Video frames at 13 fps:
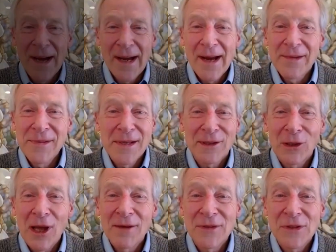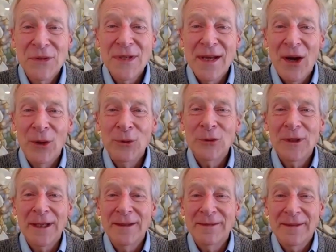I think love is the
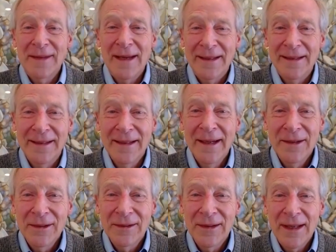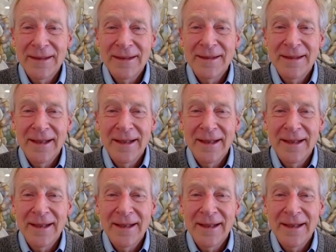only thing that